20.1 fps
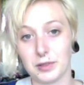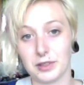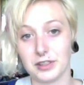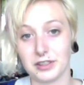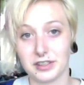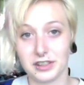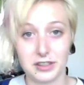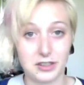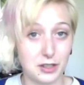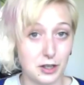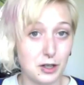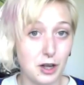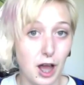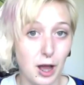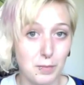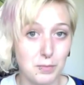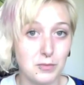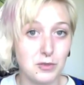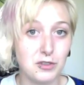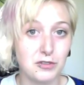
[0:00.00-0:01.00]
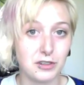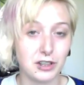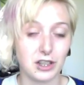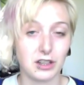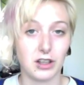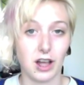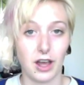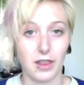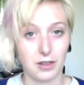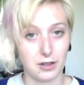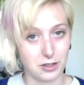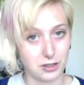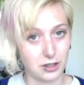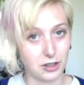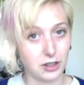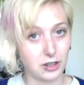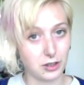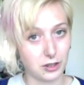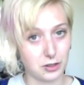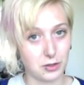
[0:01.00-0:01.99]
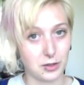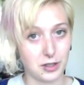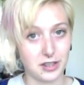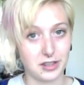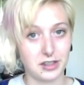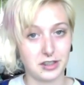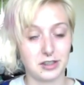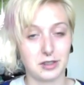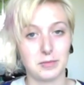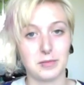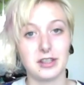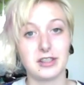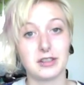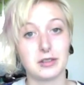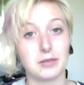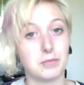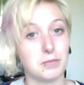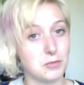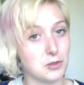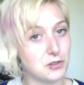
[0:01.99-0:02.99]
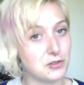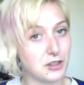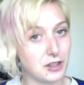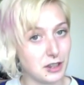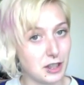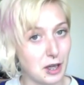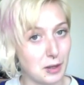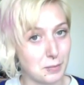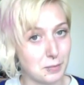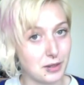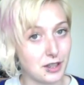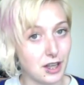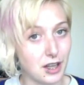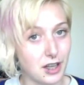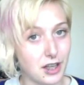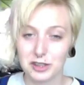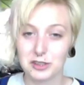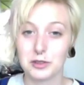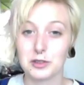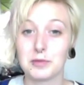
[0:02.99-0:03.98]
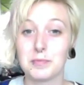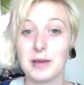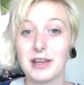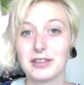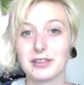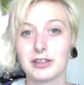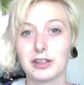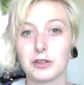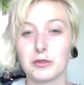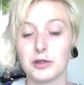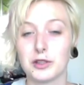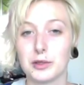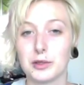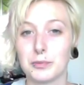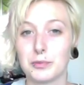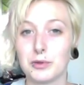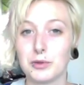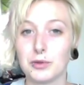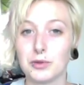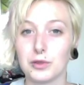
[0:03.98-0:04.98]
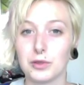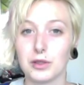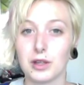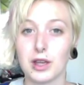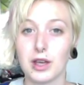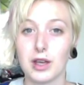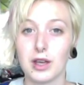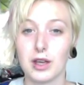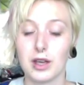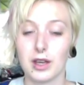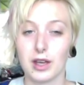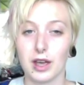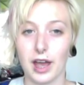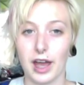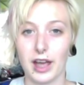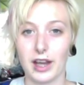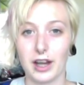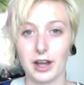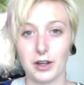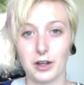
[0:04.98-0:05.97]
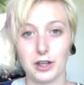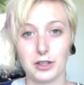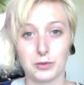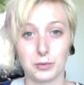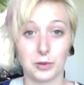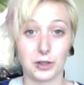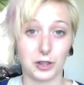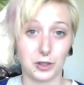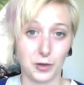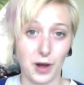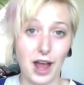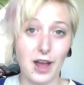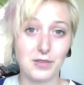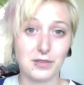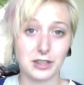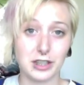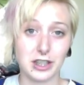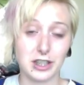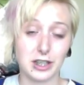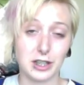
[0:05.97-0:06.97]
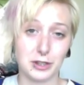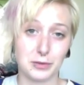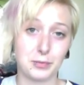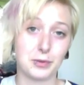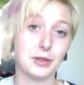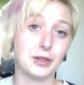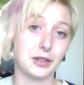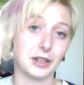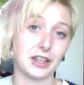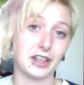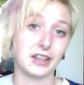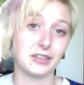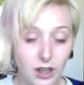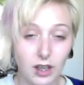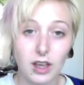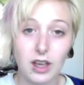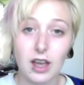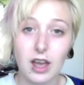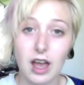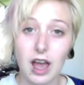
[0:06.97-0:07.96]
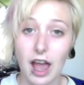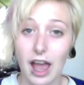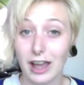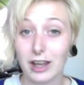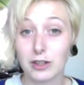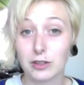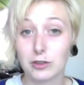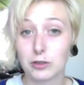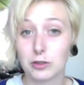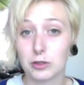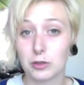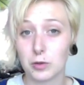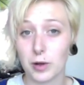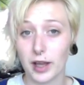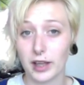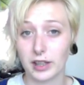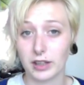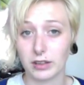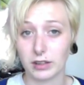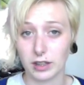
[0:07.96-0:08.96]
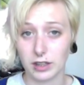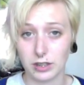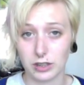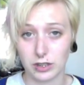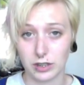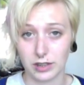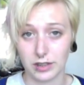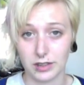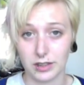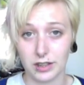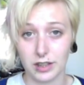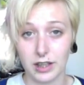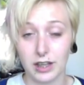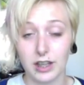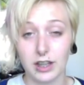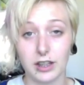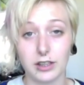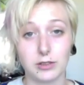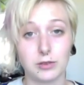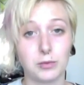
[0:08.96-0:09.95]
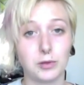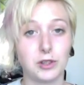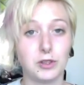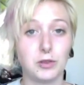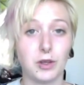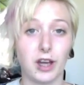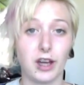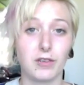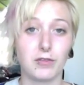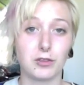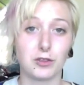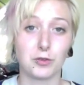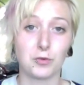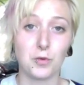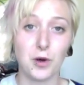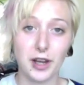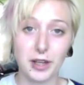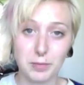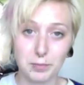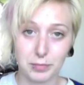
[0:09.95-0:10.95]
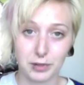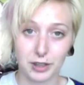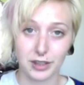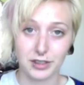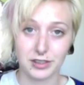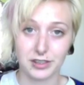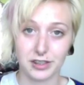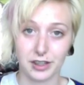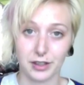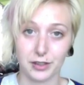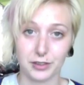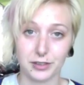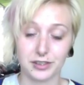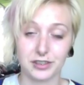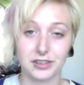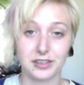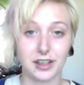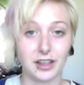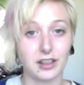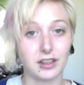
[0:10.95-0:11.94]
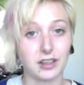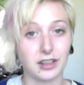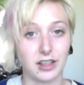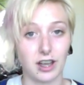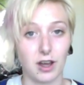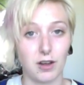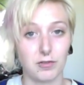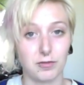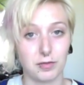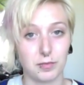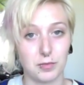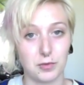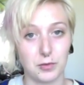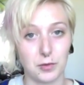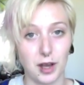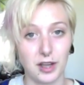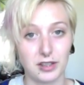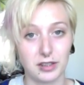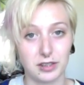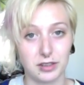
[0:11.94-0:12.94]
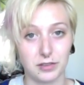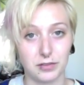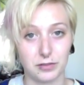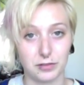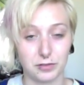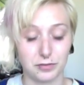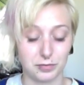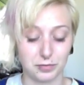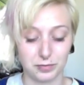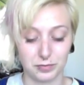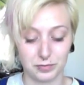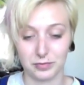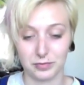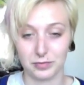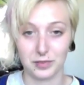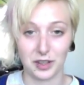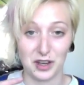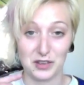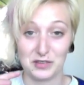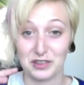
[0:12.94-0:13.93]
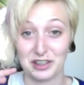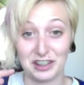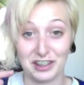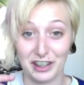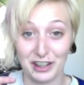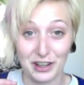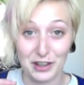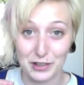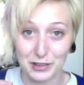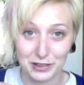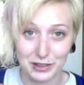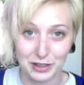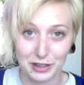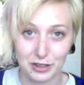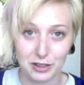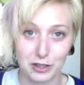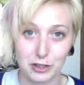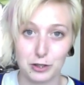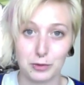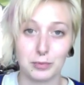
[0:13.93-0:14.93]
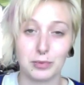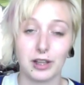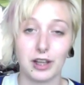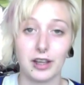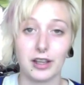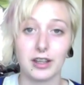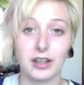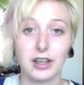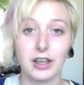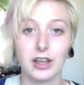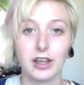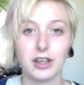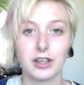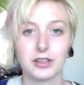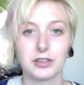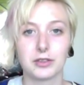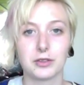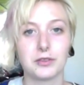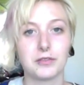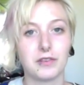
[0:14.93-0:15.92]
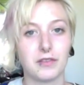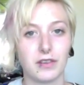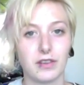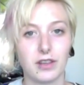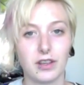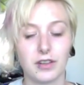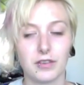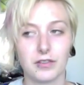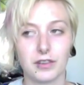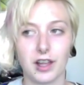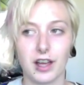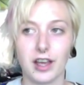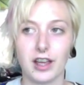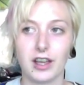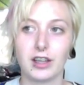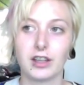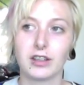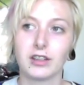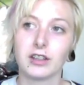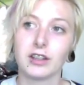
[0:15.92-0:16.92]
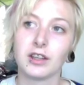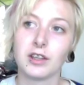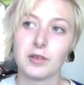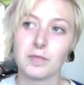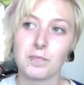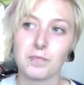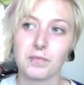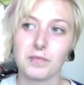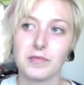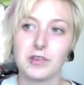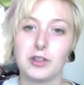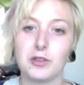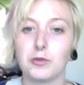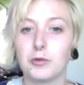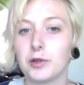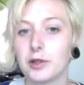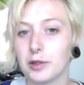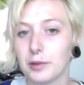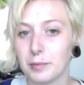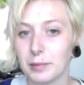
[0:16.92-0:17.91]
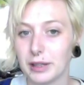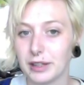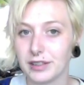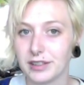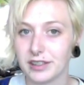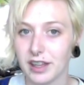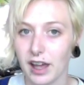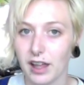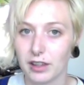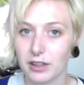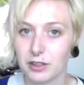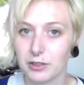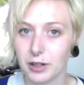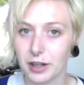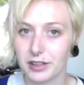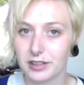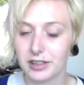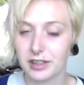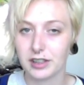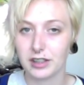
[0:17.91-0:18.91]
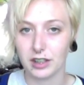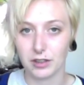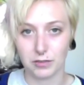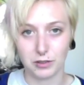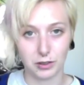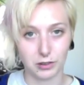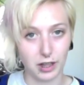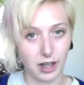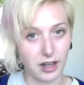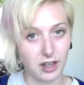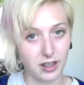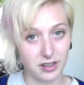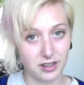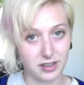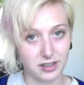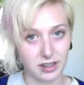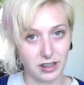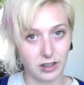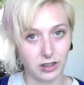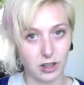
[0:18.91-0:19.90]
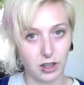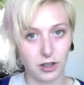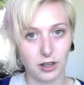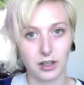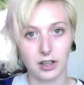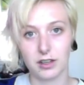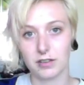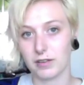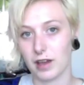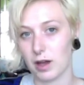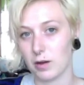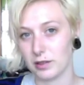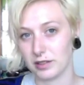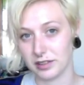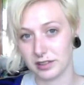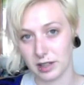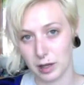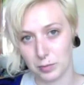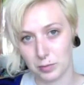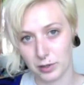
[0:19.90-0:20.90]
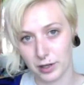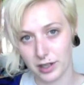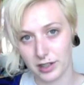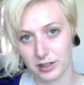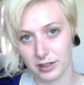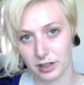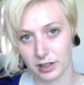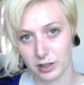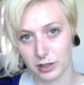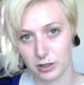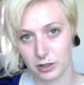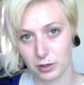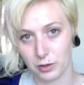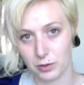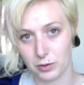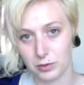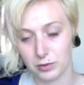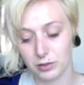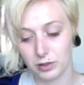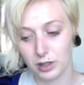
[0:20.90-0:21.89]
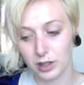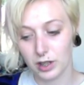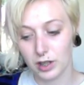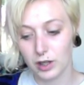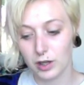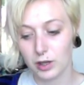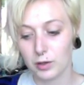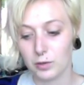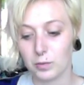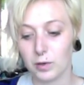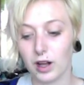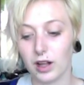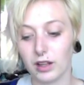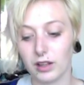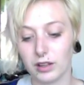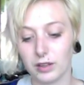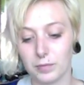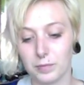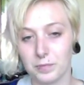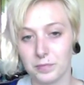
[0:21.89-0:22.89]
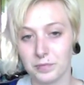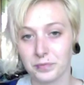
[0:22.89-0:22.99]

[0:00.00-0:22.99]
Since they're not moving a lot, their circulatory system isn't moving that blood, so it's basically going to pool at areas where gravity is pulling it. Agonal coagulation is when you have your white blood cells settling out from the rest of everything else that's in your blood. So if you think of like an oil-based salad dressing, if you let it sit long enough, how it separates on its own, well,